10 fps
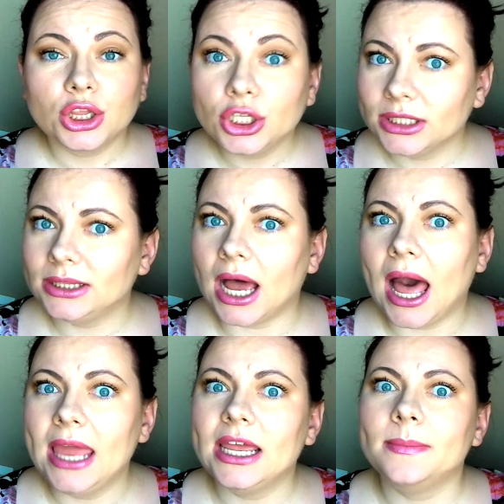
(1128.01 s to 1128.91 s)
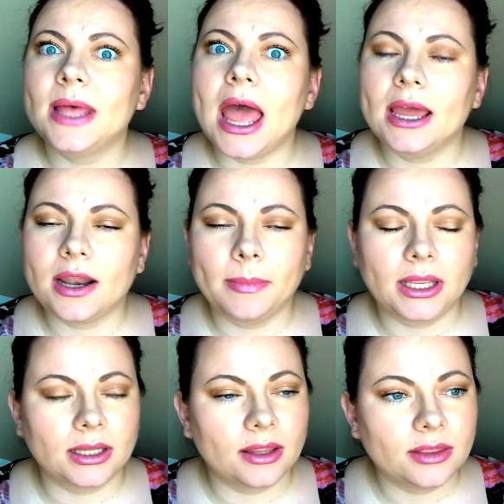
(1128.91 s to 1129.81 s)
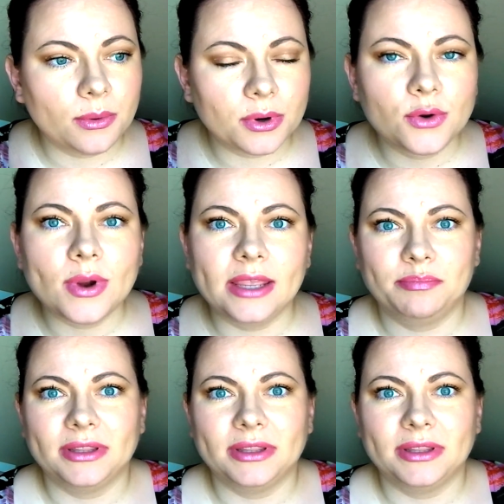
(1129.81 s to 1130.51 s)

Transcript: looked at the item and I mean they were great